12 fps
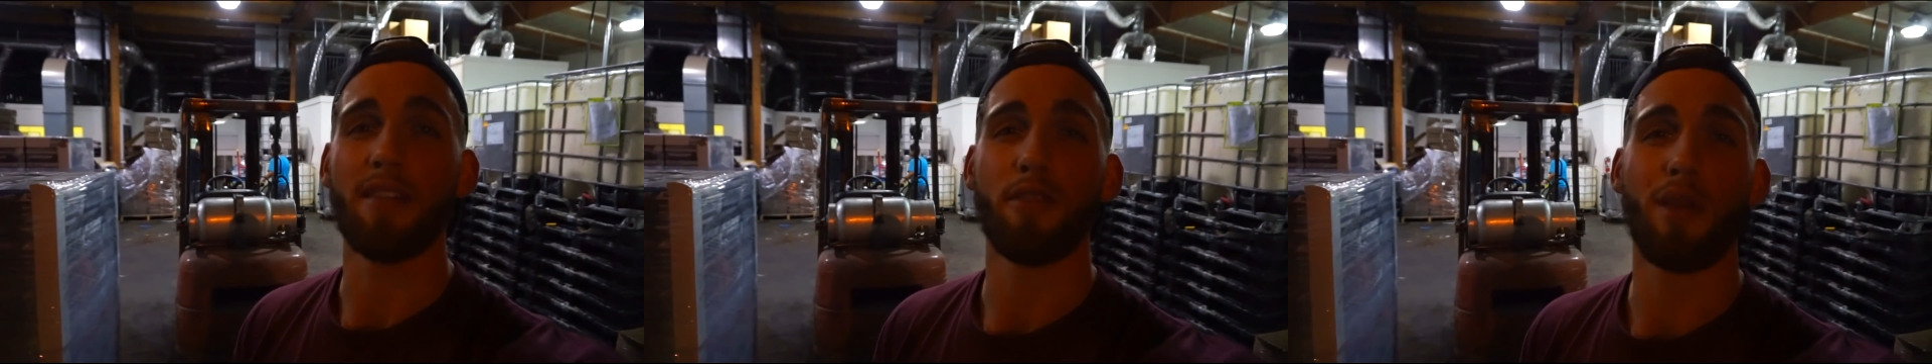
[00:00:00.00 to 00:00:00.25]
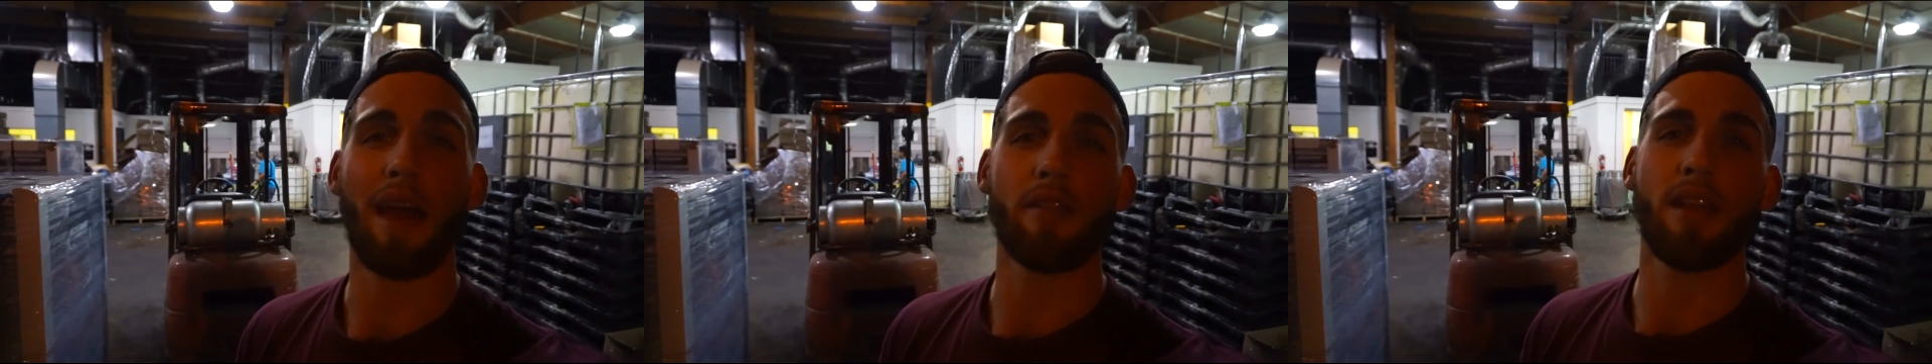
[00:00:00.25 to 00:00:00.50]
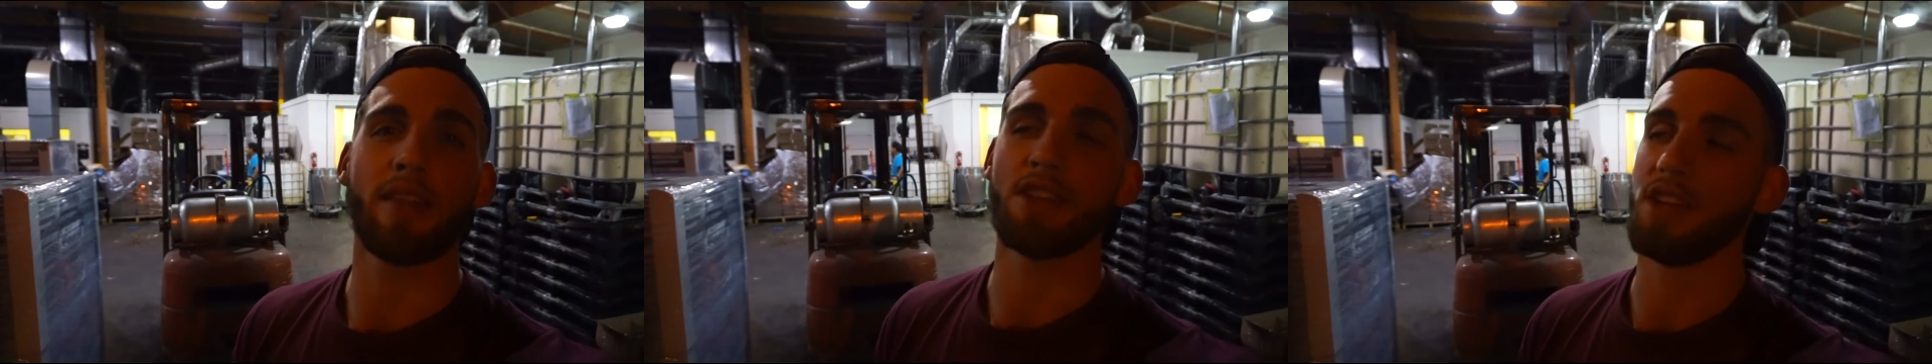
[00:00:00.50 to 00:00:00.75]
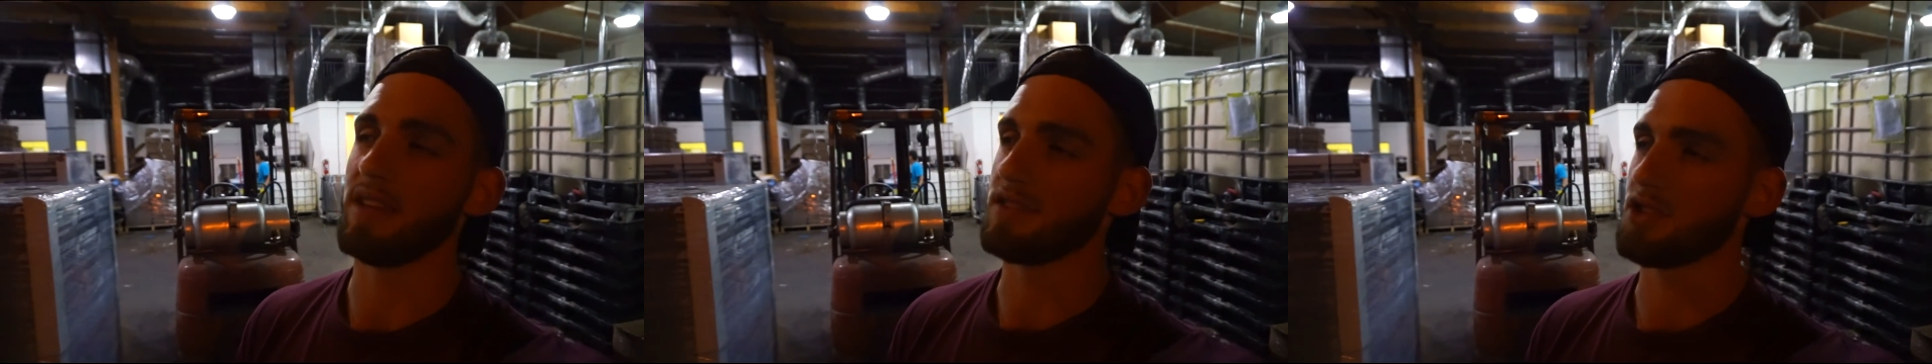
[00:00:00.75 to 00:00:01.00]
If you haven't had the
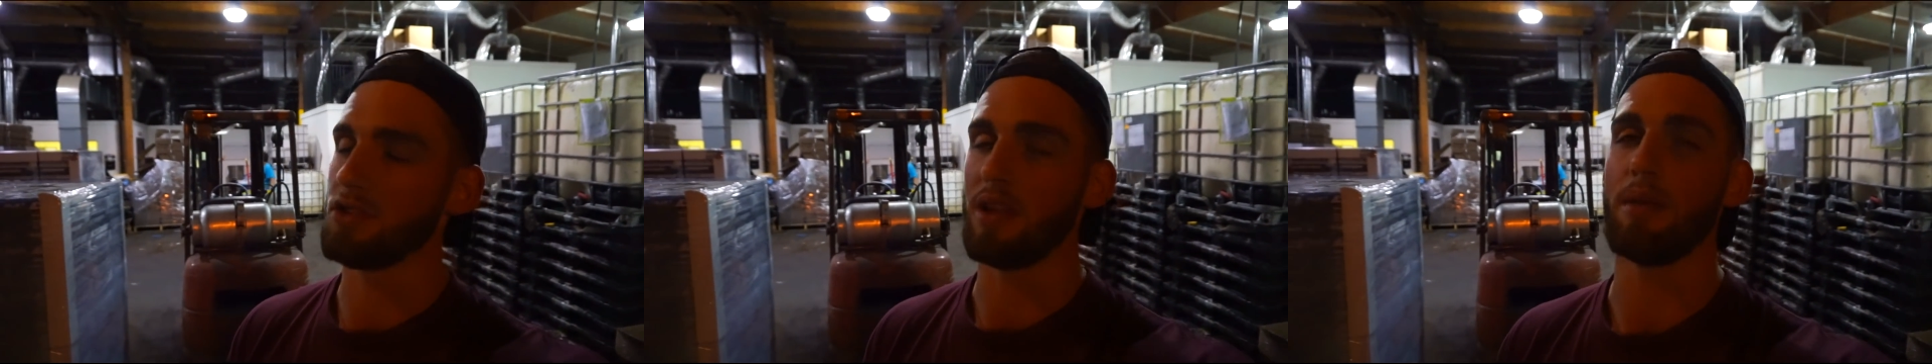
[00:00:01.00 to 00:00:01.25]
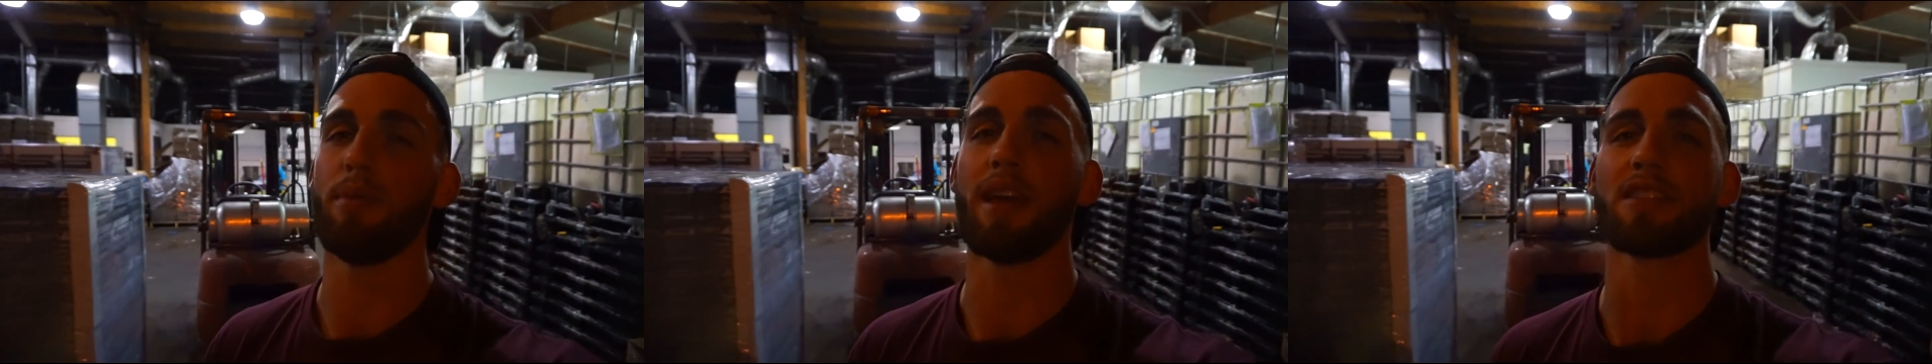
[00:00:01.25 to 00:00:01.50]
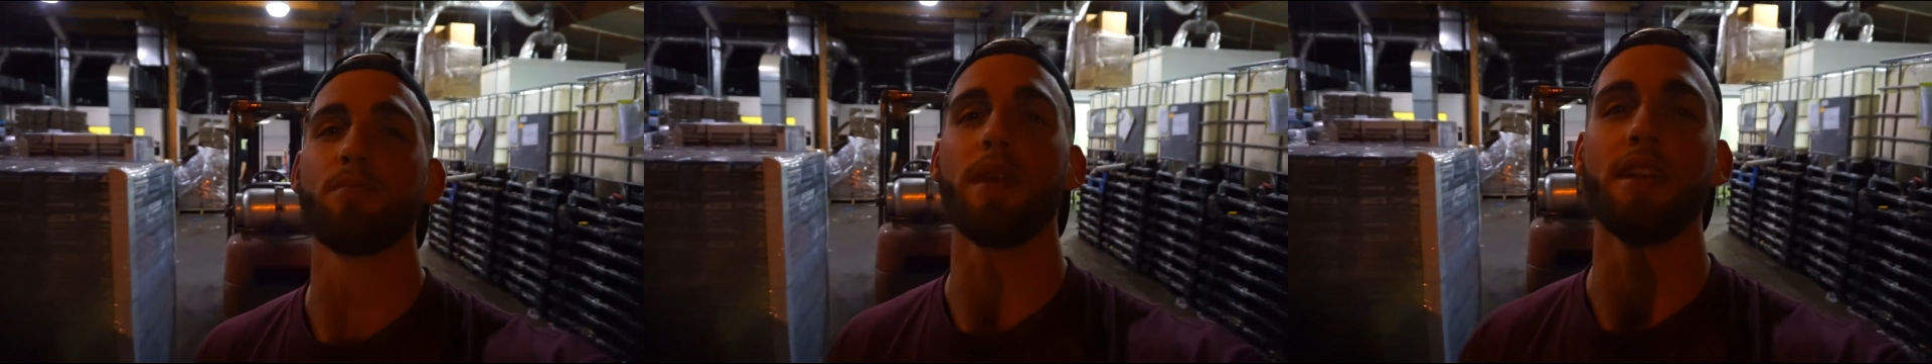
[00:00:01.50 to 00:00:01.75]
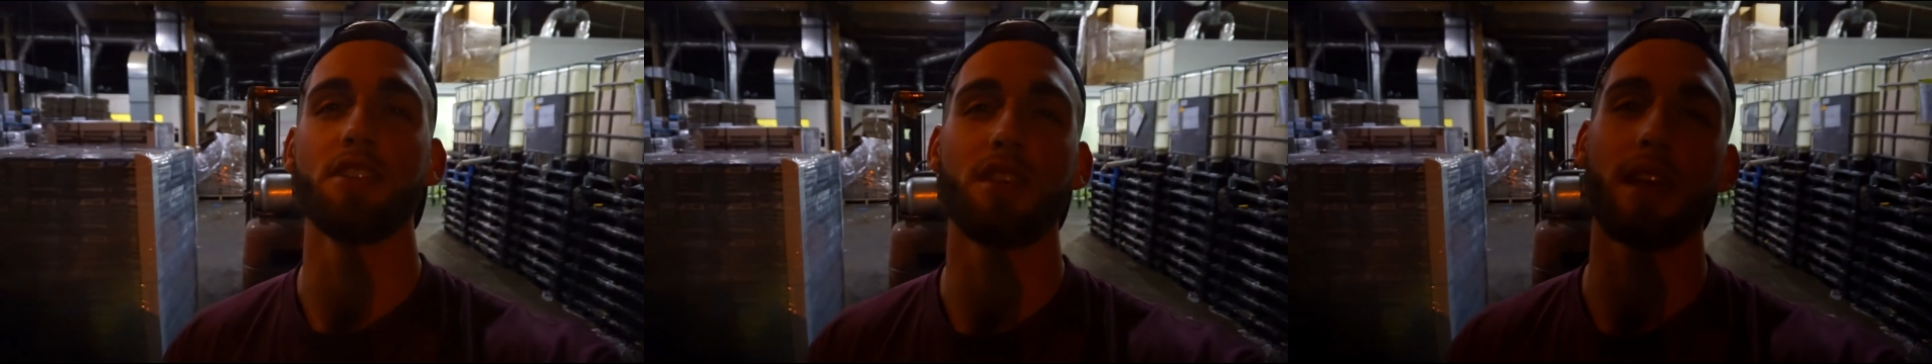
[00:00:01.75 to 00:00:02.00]
chance to shoot A P X
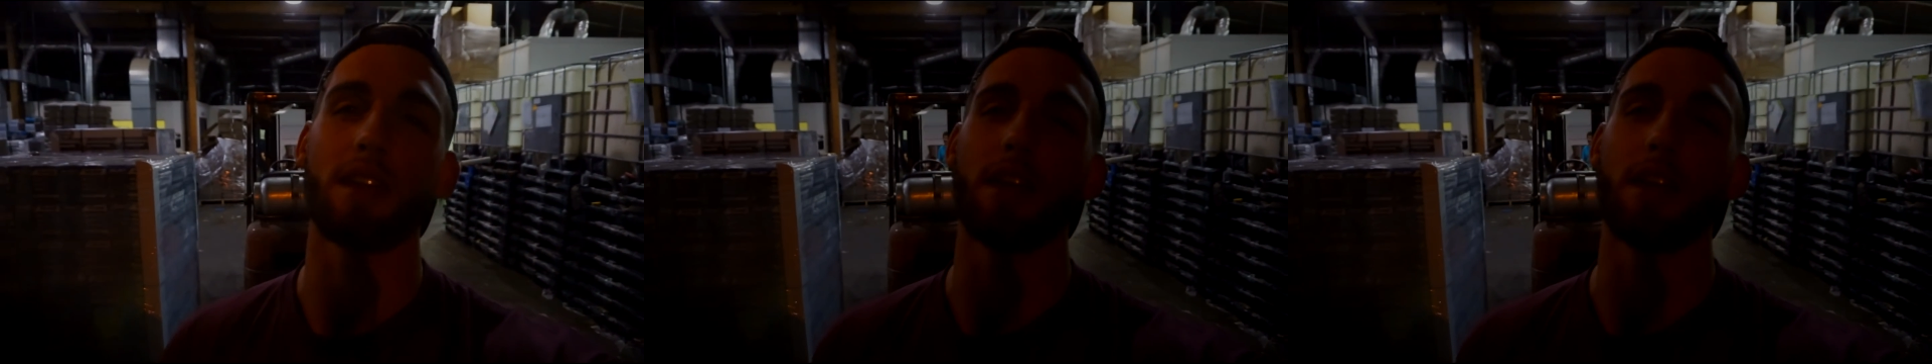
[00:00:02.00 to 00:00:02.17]
paint, check